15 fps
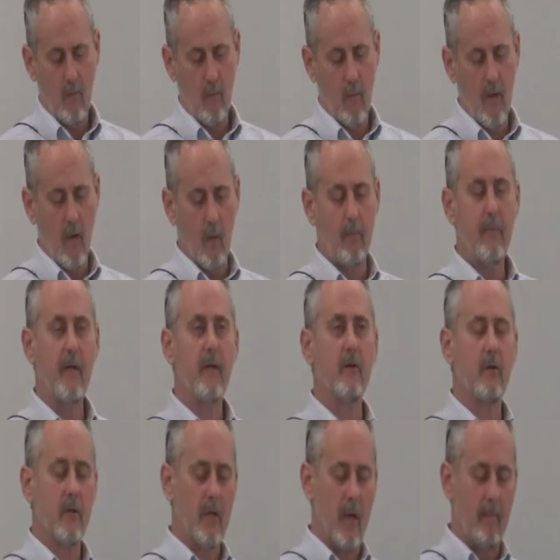We hope that
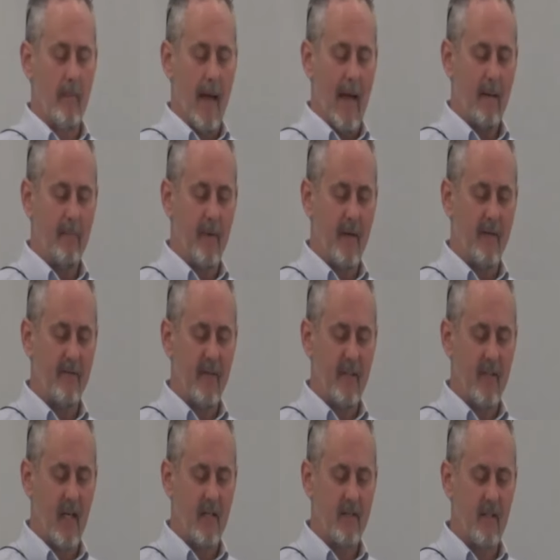it'll come back, but if it
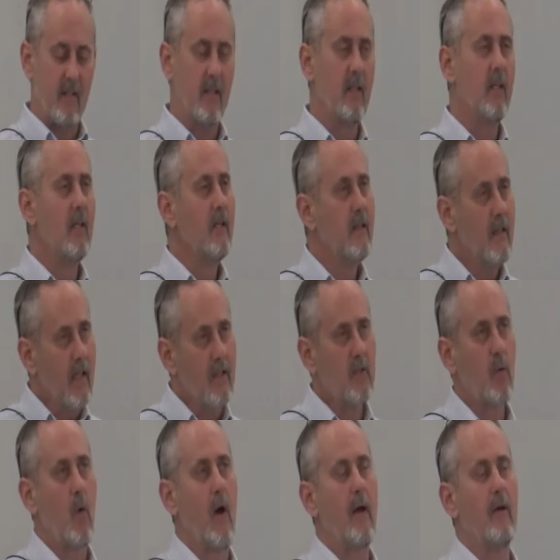doesn't, that's
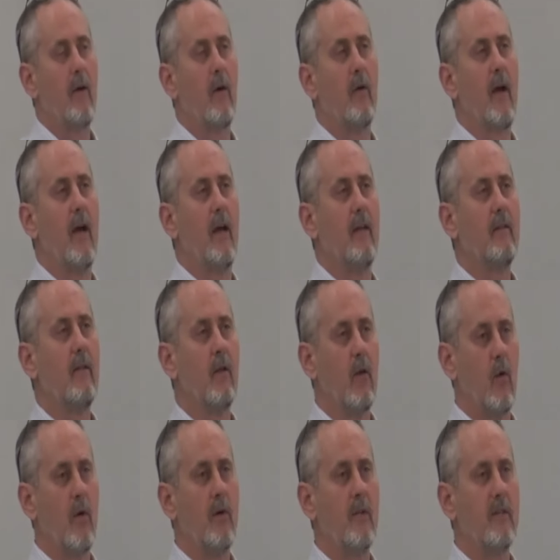quite all right. The
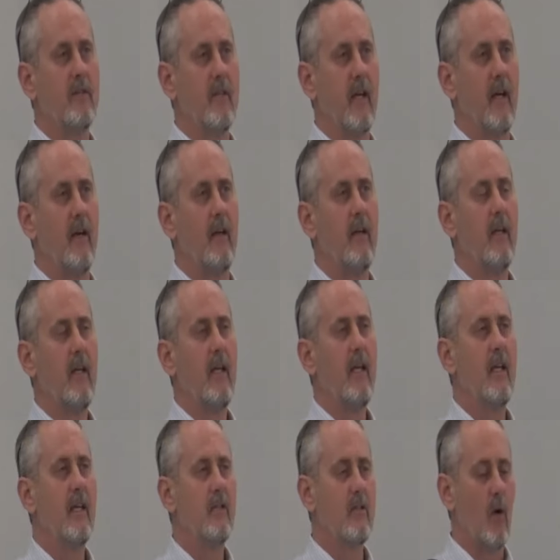Lord is there, He
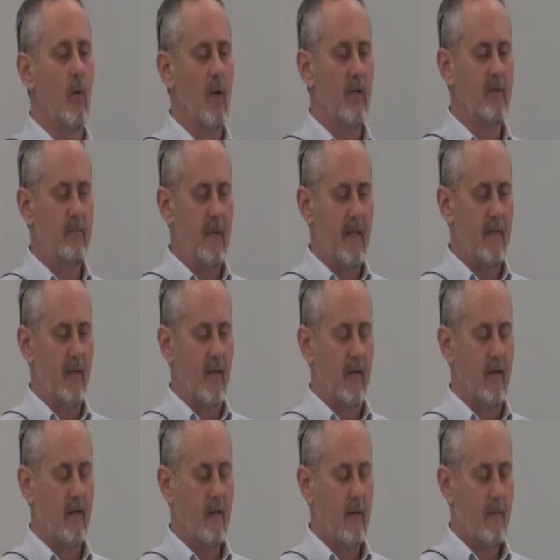has always been
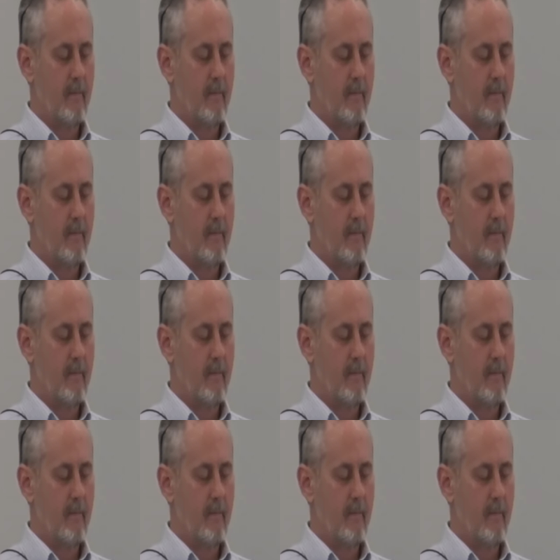there.